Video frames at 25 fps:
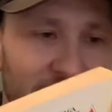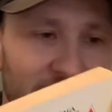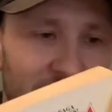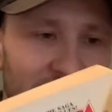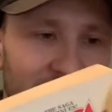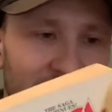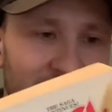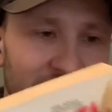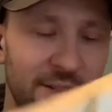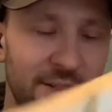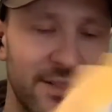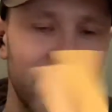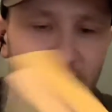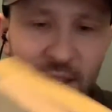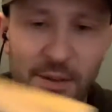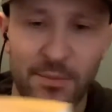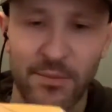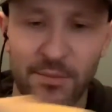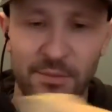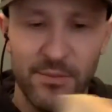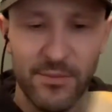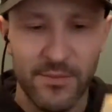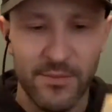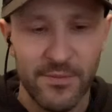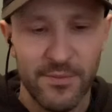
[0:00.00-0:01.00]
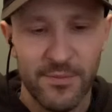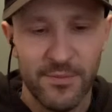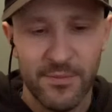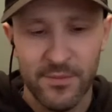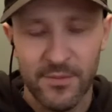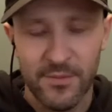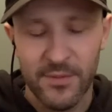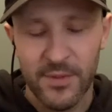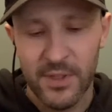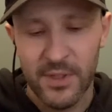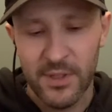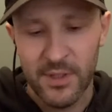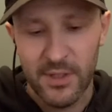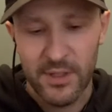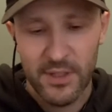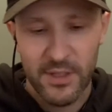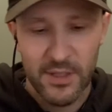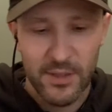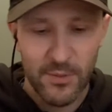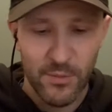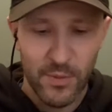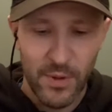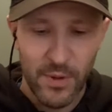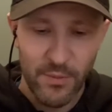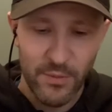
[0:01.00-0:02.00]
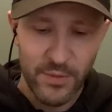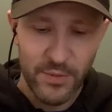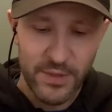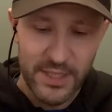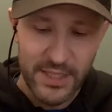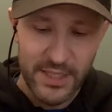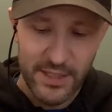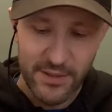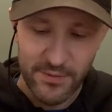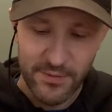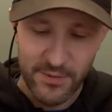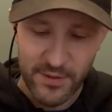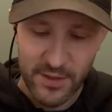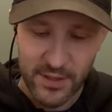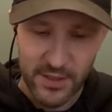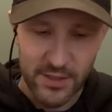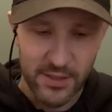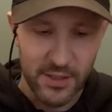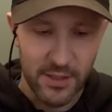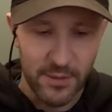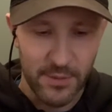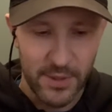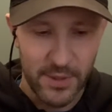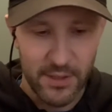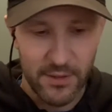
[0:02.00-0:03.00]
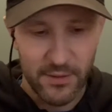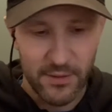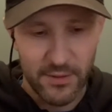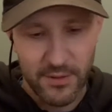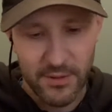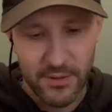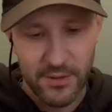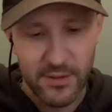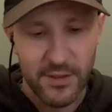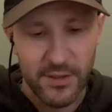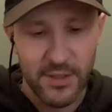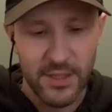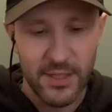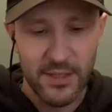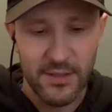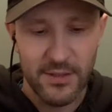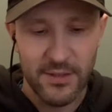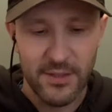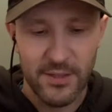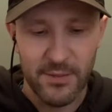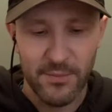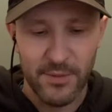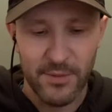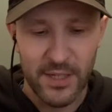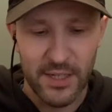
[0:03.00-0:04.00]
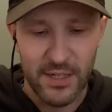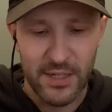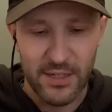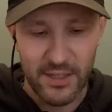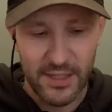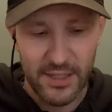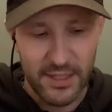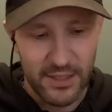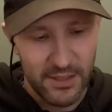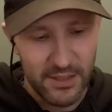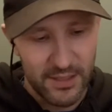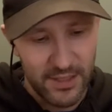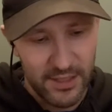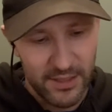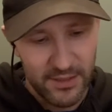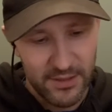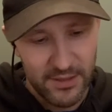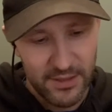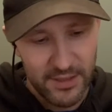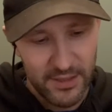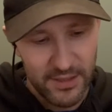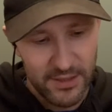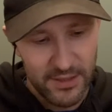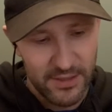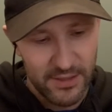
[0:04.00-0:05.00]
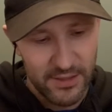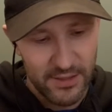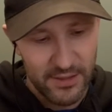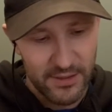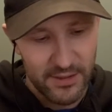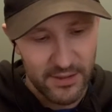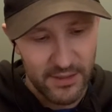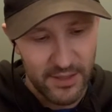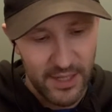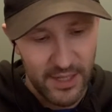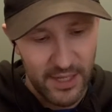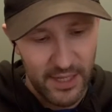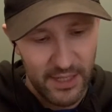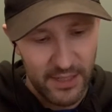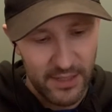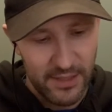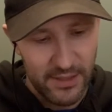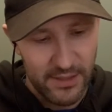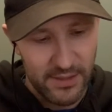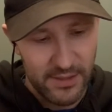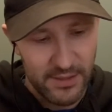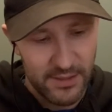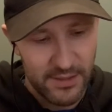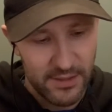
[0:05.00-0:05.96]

it's some. When would these first come out? It's some kind of like 1980s